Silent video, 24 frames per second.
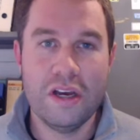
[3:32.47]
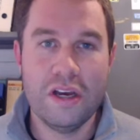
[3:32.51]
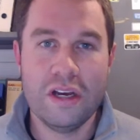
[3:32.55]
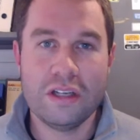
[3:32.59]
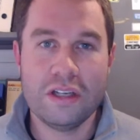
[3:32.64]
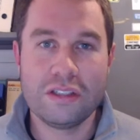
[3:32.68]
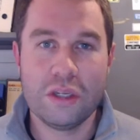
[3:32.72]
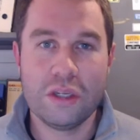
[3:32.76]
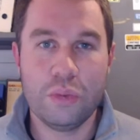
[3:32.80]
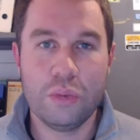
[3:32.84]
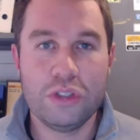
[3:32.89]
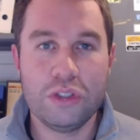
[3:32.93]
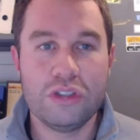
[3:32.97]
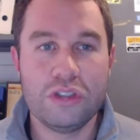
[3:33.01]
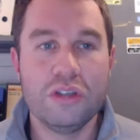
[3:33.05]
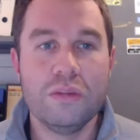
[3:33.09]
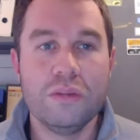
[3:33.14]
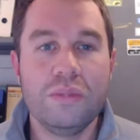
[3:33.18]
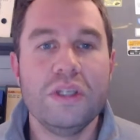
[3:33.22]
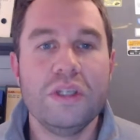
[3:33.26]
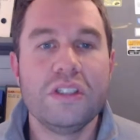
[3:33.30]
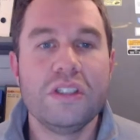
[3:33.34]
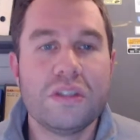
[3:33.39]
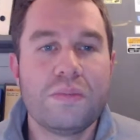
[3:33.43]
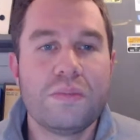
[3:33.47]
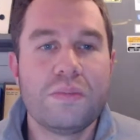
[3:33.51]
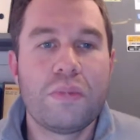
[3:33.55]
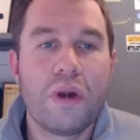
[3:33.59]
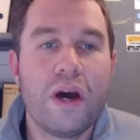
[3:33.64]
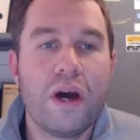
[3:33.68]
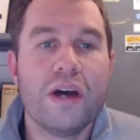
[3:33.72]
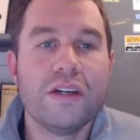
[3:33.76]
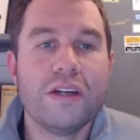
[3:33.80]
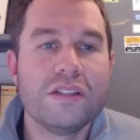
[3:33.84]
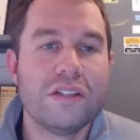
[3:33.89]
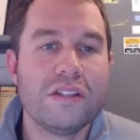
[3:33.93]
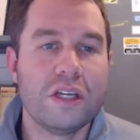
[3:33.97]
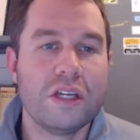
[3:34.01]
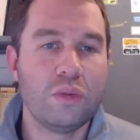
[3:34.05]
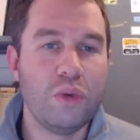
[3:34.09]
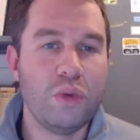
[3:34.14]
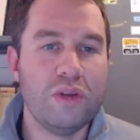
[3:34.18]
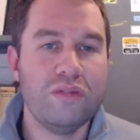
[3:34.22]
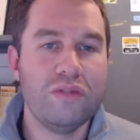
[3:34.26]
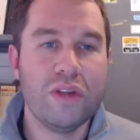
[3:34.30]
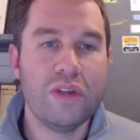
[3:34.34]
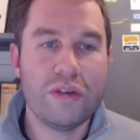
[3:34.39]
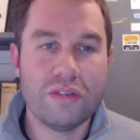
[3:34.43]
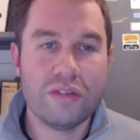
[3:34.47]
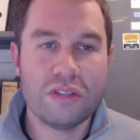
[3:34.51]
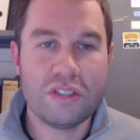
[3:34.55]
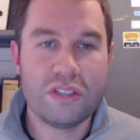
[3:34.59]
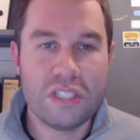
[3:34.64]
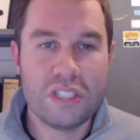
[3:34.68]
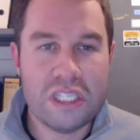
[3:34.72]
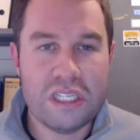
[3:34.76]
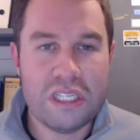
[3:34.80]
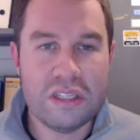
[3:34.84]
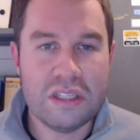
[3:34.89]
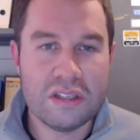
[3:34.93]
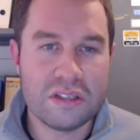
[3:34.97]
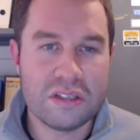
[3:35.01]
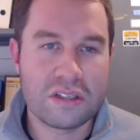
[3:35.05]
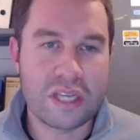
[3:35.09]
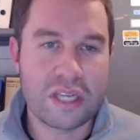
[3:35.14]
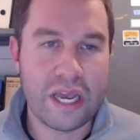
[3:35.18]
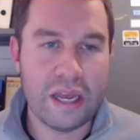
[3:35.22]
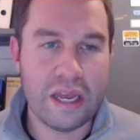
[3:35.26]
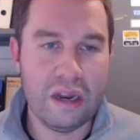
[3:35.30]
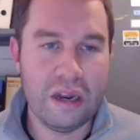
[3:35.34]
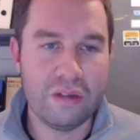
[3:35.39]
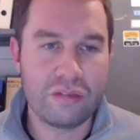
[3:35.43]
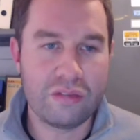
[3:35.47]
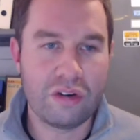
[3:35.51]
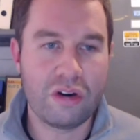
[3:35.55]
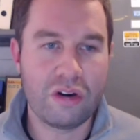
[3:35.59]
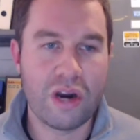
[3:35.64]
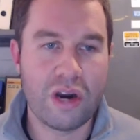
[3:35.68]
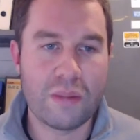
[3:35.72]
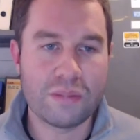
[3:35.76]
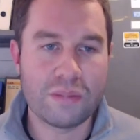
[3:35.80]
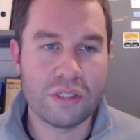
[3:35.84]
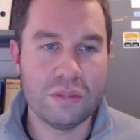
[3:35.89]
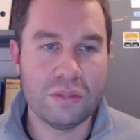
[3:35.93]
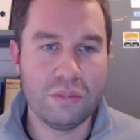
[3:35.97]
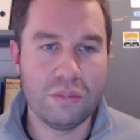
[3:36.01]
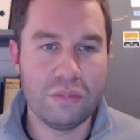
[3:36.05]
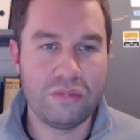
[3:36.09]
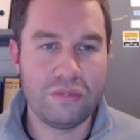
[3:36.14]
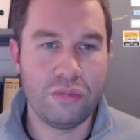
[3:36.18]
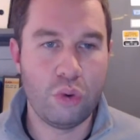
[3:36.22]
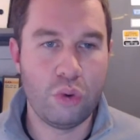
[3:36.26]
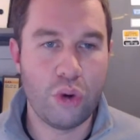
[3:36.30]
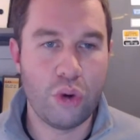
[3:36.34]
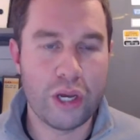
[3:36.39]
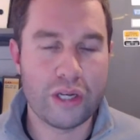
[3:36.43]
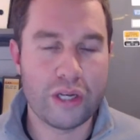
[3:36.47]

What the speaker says: So we shouldn't be surprised that we've never seen the scale of corruption before.